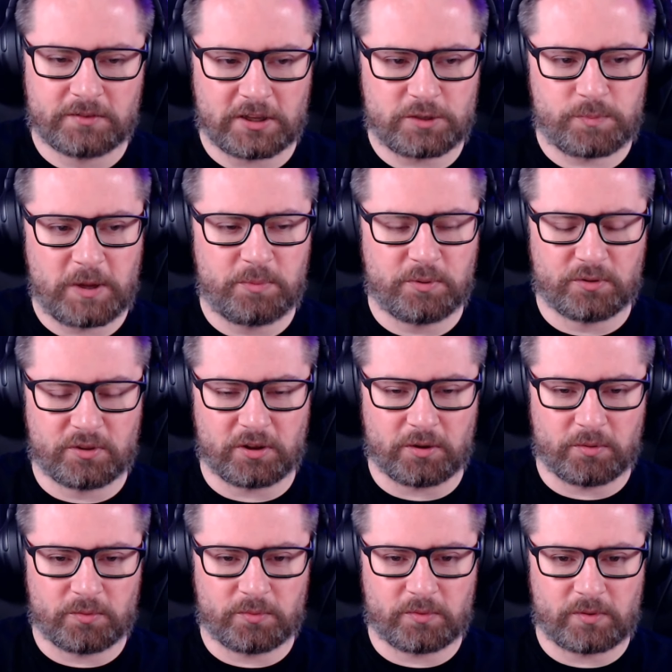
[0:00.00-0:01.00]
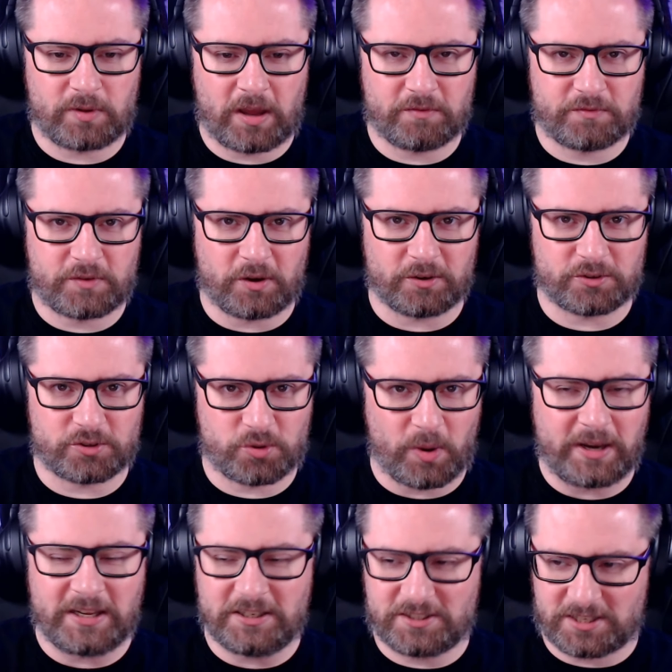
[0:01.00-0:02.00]
there's people that have got
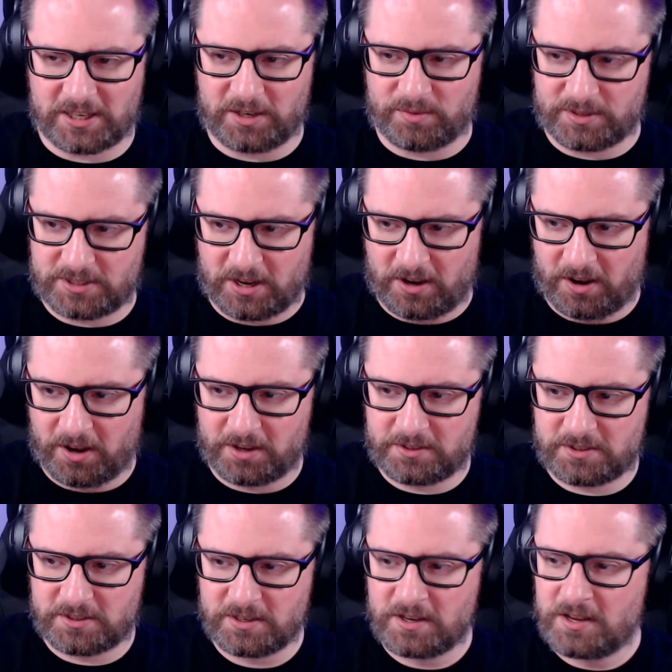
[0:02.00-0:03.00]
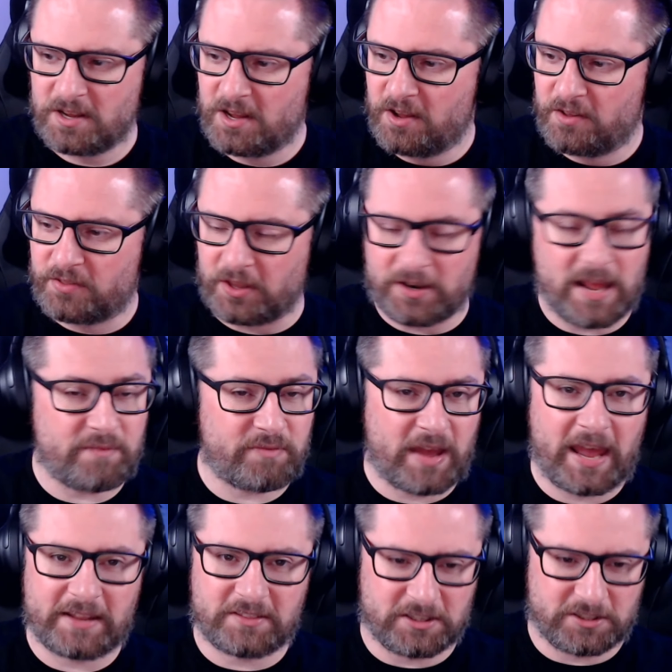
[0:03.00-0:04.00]
20 series cards that never
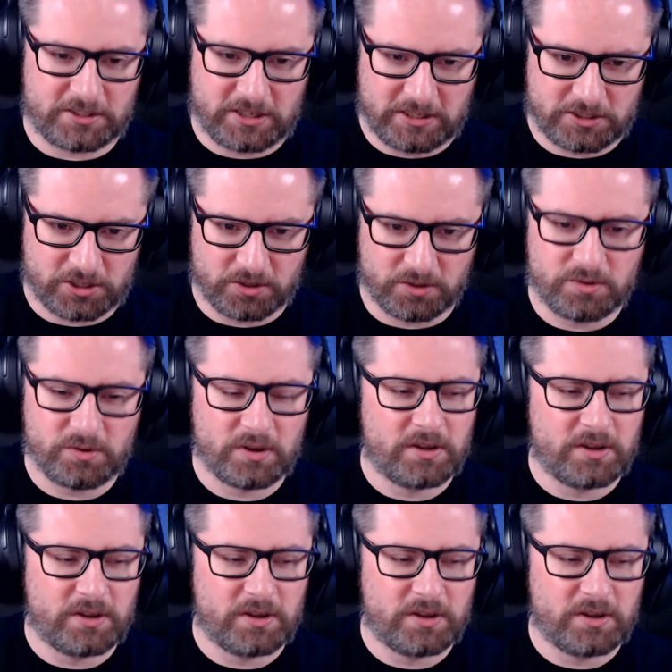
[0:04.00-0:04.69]
had this issue,